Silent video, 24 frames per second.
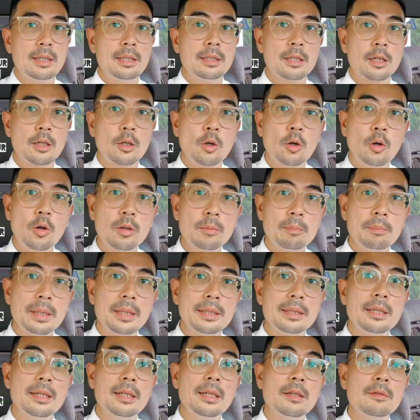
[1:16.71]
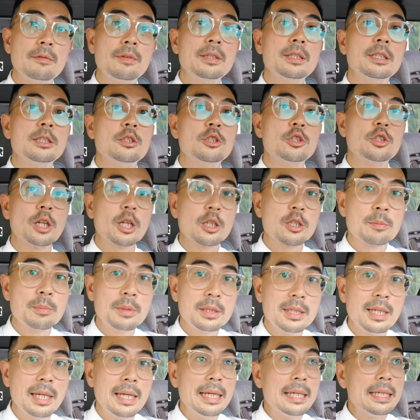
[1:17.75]
and the court may deliver this
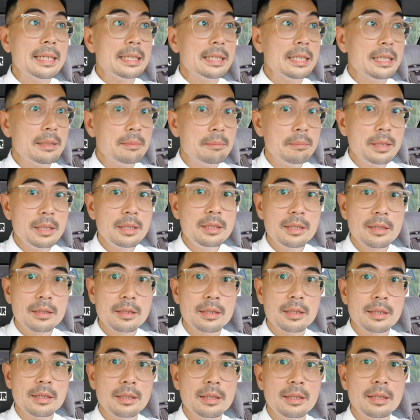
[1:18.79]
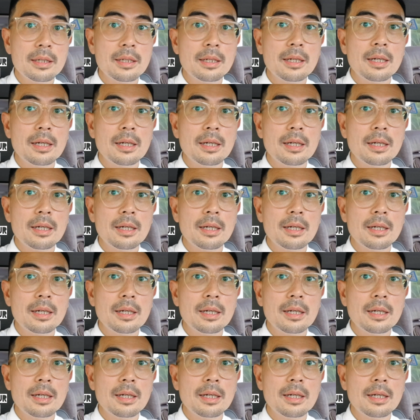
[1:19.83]
judgment immediately